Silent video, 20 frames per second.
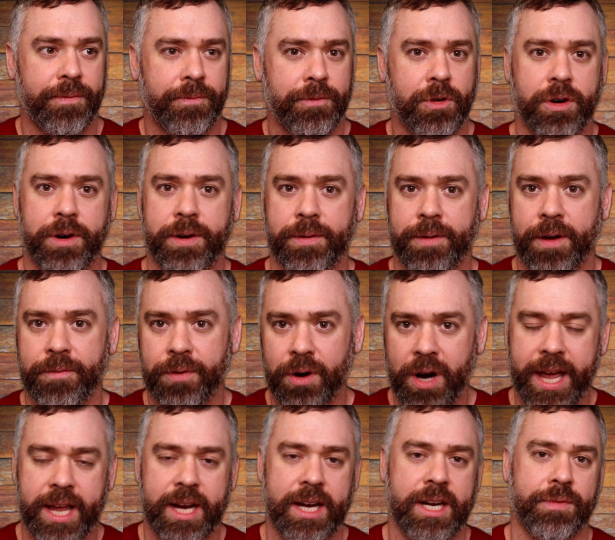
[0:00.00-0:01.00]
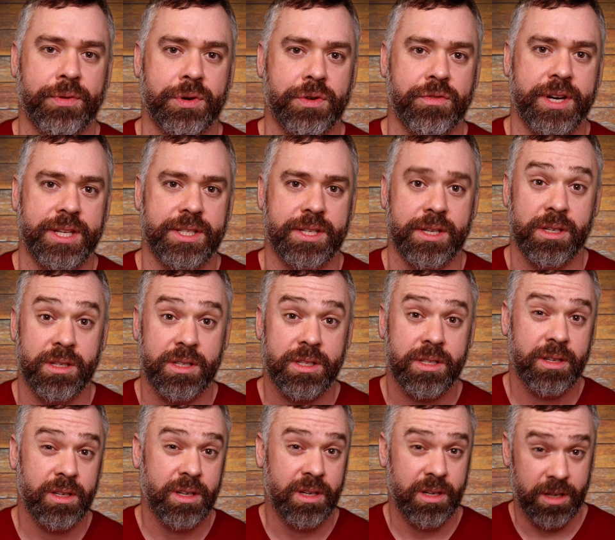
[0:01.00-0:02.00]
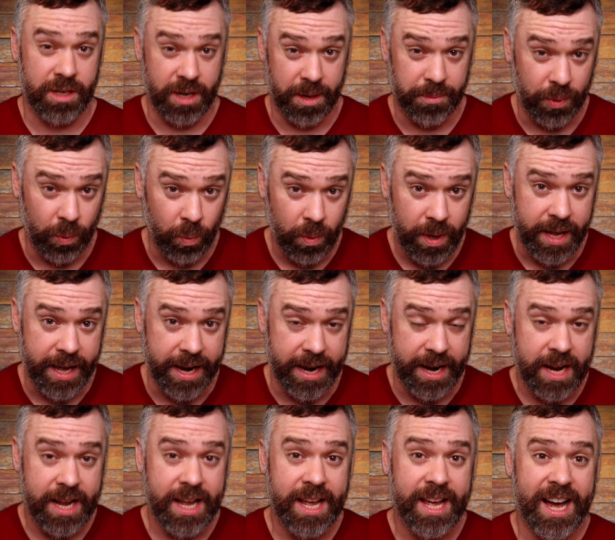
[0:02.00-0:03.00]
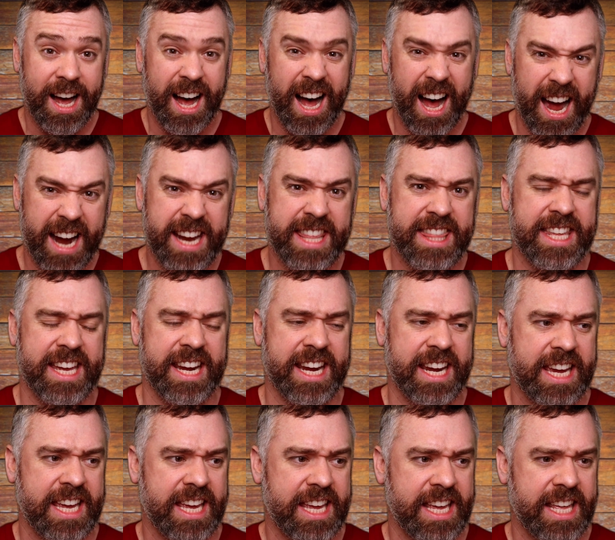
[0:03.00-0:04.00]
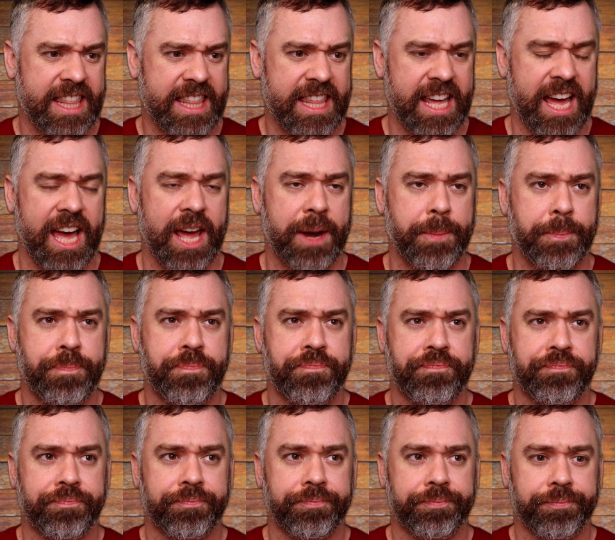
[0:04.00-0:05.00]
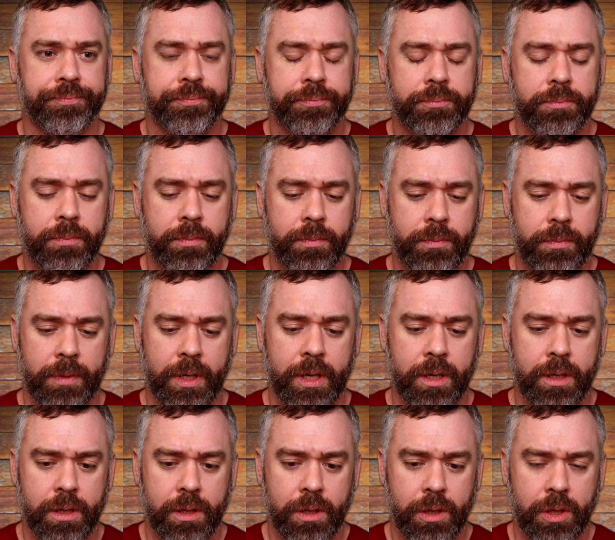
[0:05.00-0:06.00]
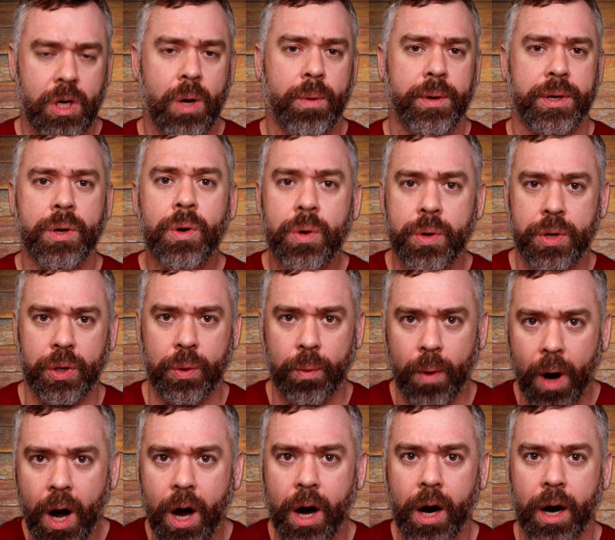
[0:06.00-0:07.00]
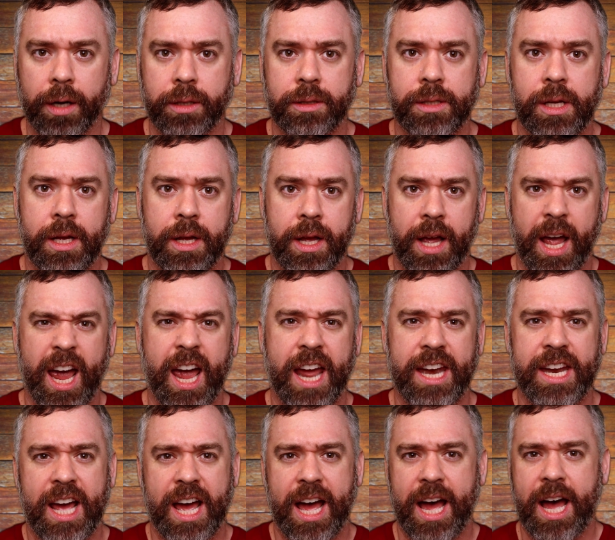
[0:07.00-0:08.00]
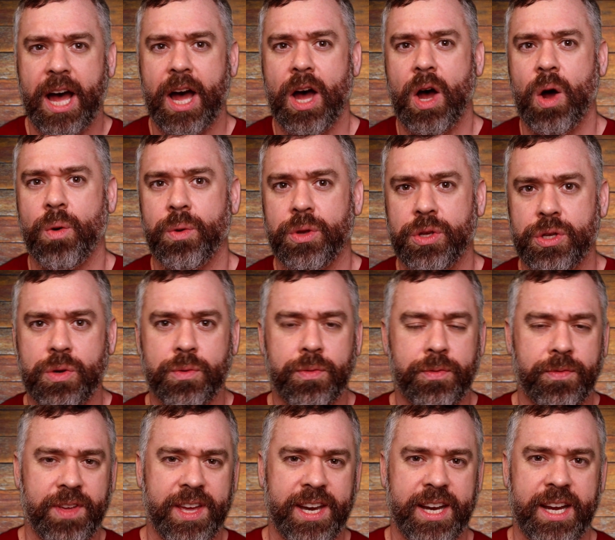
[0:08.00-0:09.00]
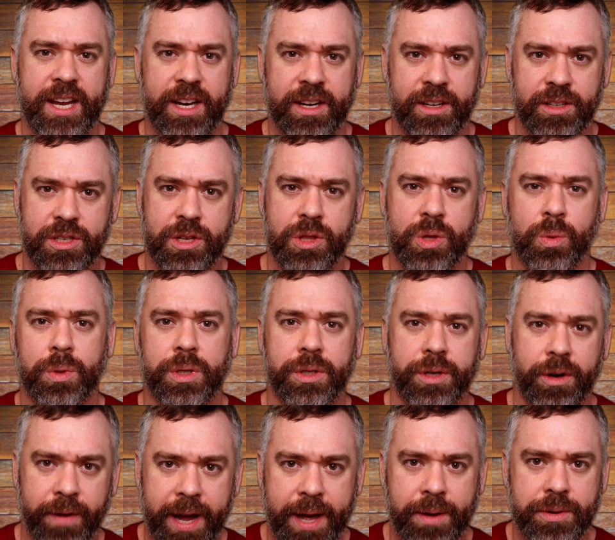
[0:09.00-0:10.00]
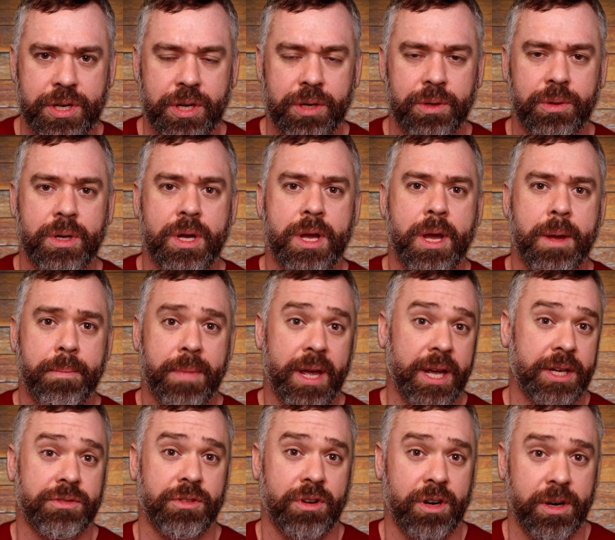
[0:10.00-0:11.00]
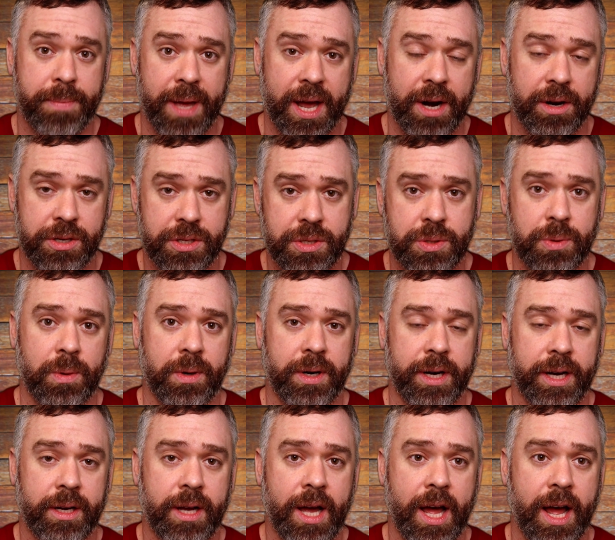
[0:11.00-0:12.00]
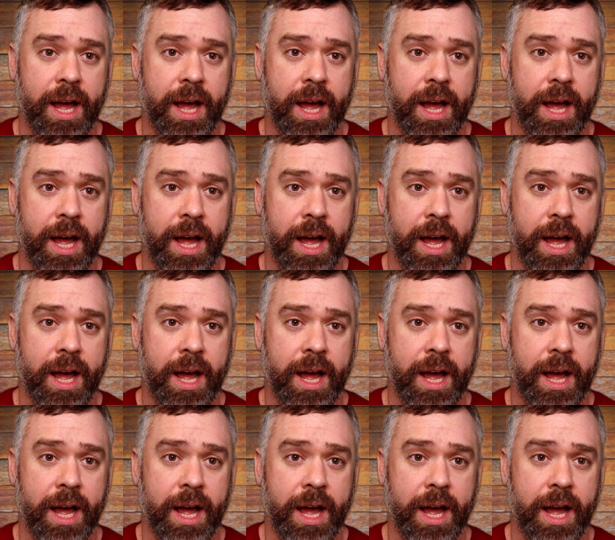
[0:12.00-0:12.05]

for a variety of different reasons. Number one, I think that knowing who you are and how you fit into the world around you makes for a better story.